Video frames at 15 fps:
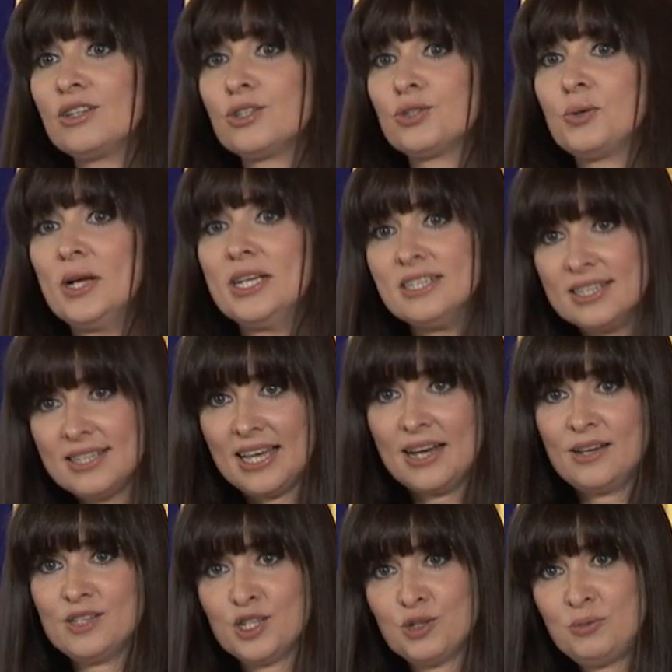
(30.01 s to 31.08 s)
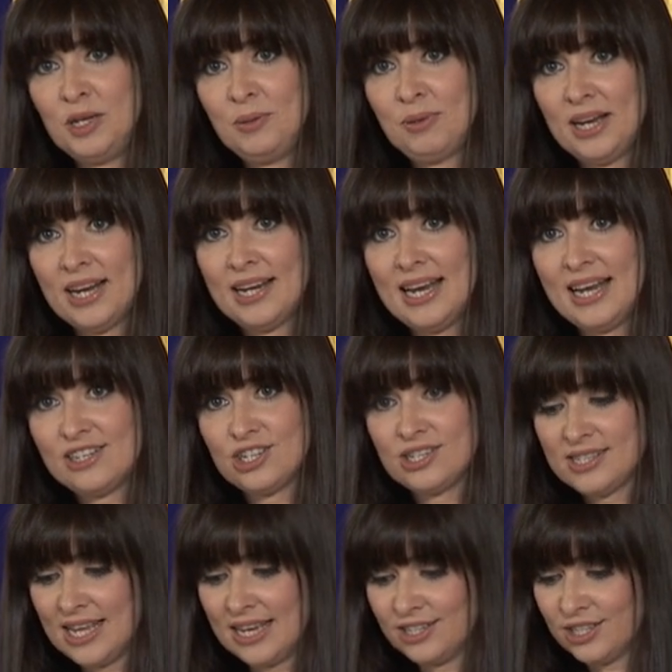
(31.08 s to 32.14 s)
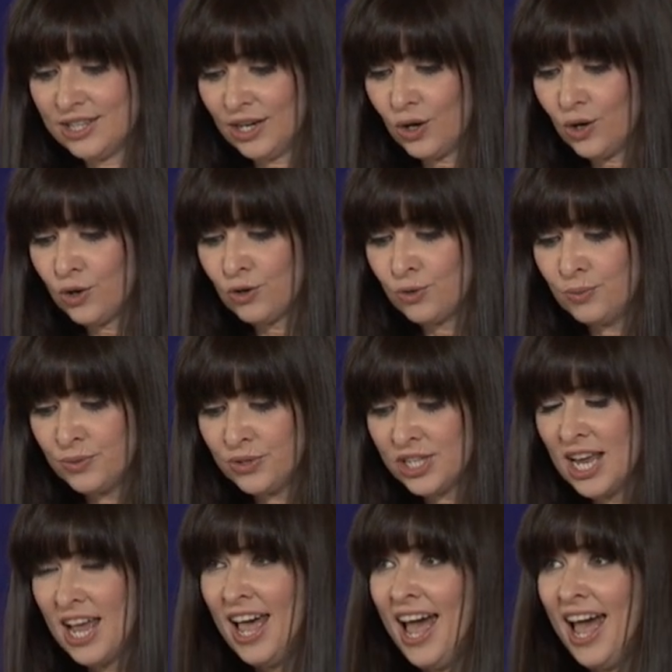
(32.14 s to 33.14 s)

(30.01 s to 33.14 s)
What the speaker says: 20,000 people had letters sent to their homes